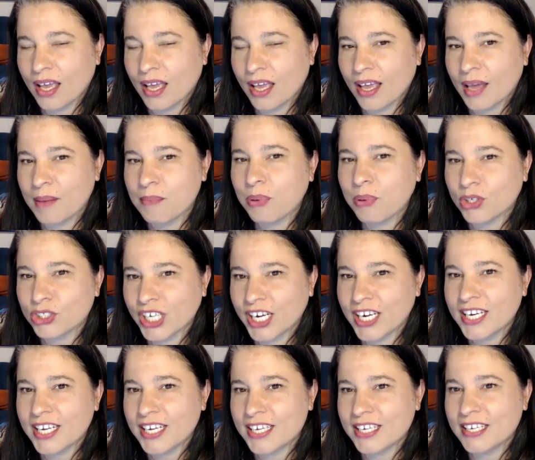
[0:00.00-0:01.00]

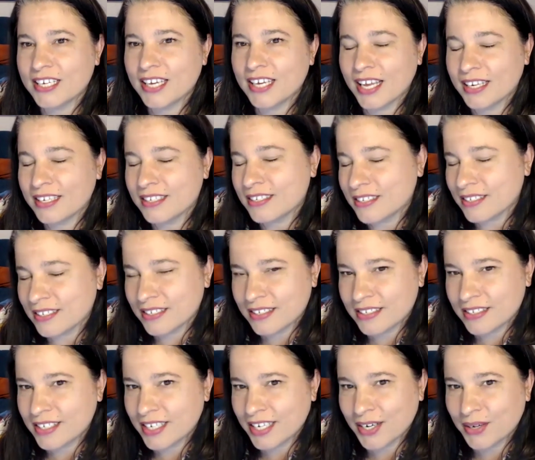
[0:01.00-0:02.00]
blockchain and
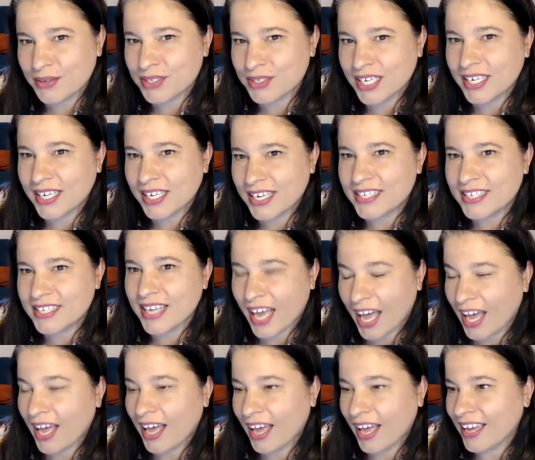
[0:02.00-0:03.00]
DLT
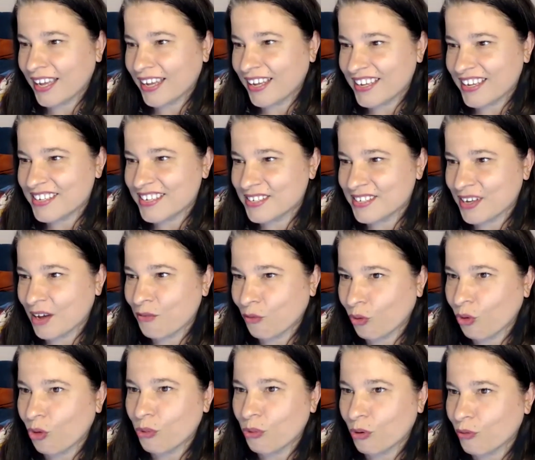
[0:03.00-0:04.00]
is a
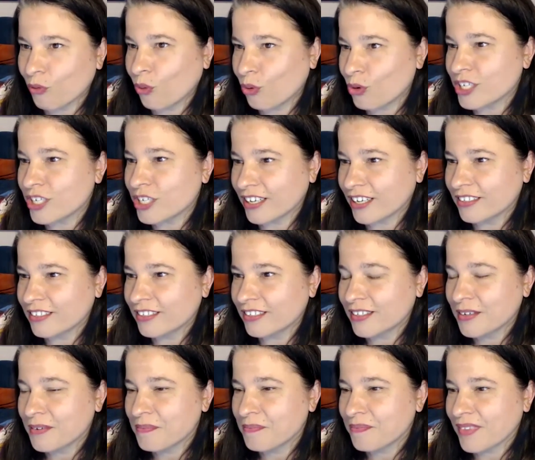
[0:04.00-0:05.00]
form of order
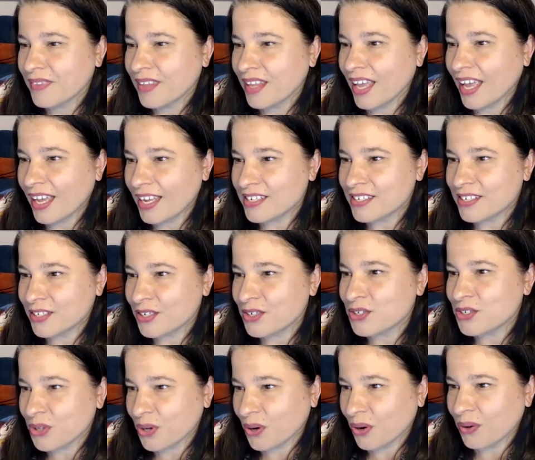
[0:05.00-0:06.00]
and
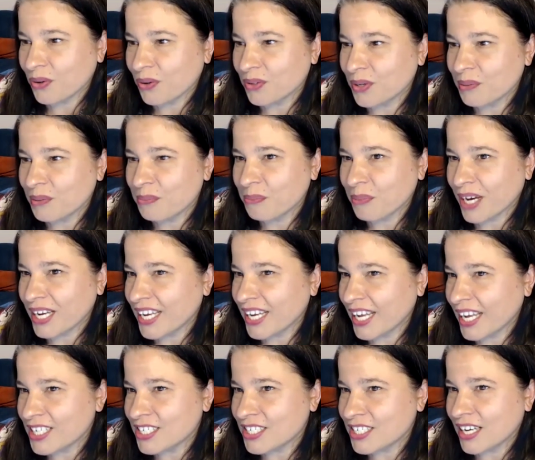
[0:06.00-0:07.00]
control by
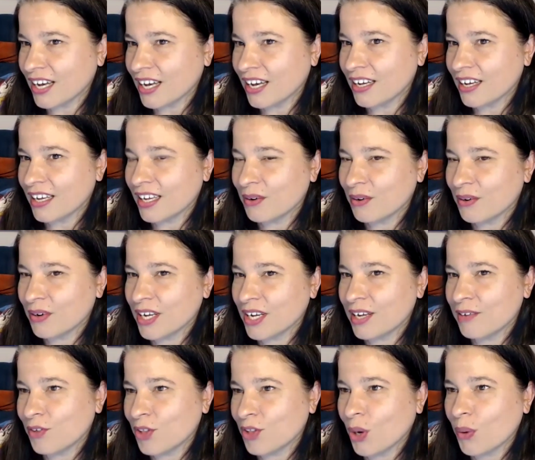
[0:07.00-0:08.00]
nature,
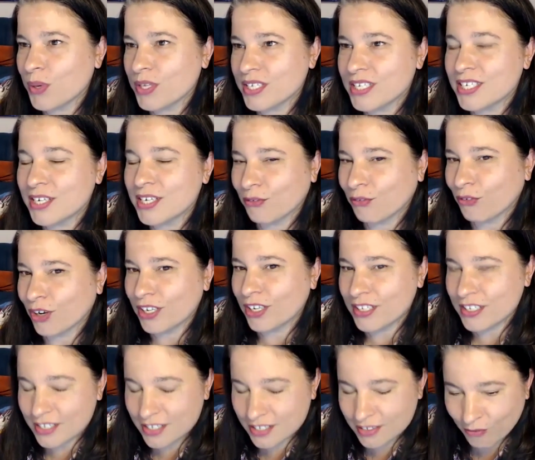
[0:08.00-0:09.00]
even though it's a
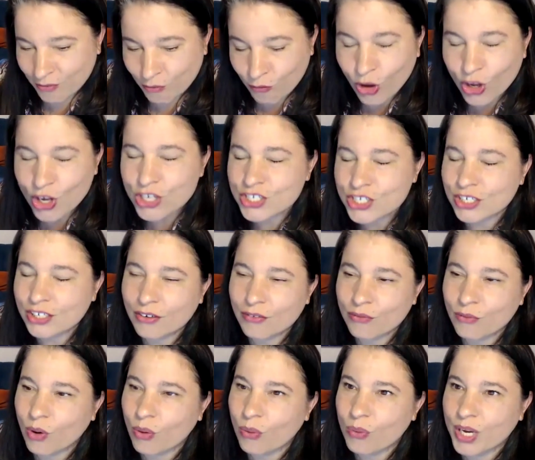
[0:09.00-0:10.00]
different version of
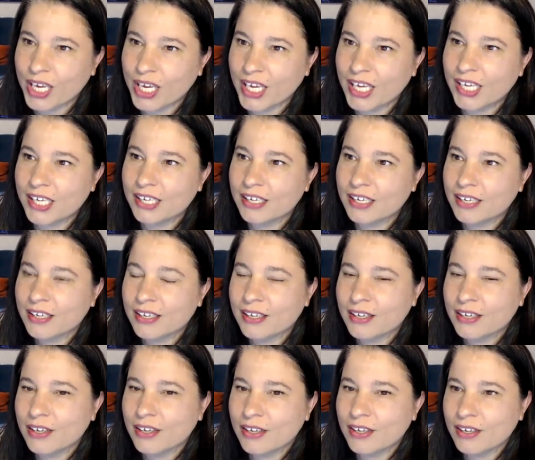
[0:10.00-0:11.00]
what we
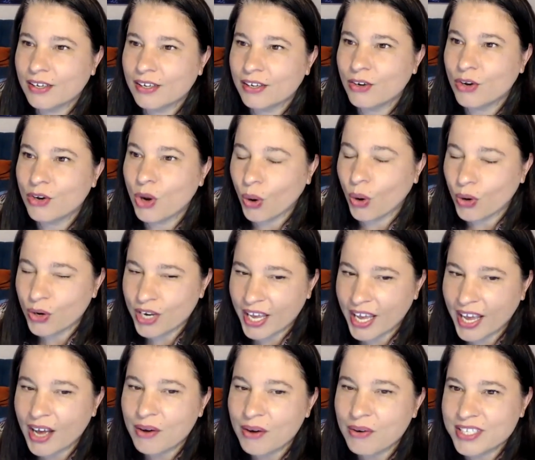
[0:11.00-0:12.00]
know
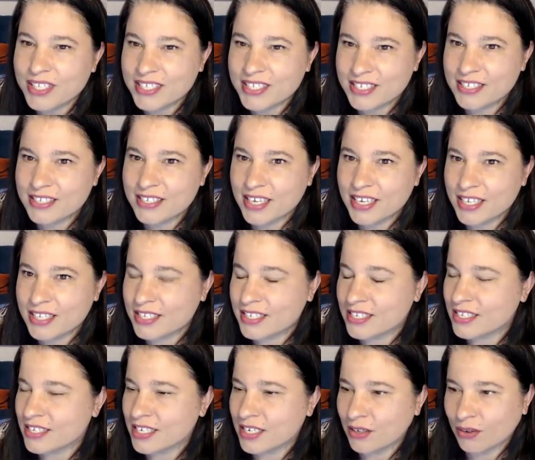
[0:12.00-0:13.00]
now. It's
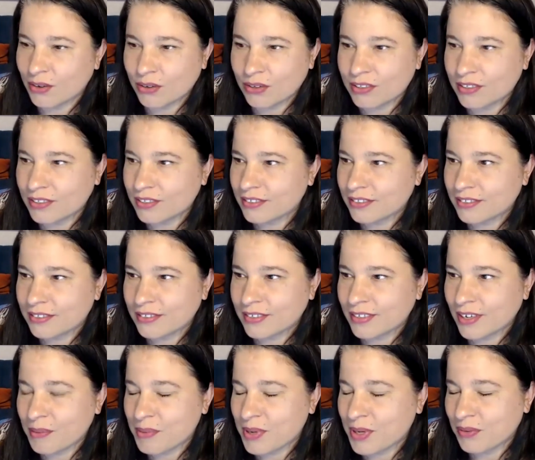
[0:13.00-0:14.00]
still,
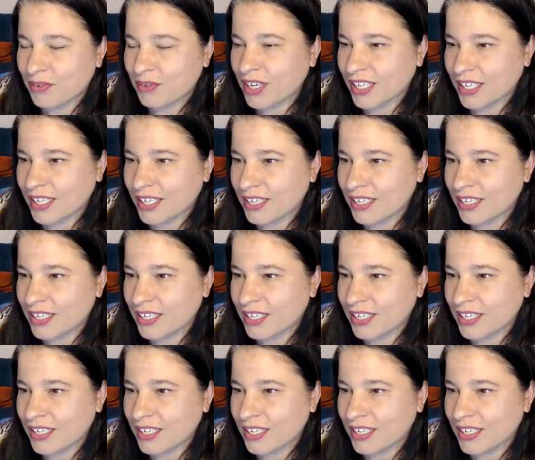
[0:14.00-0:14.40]
really,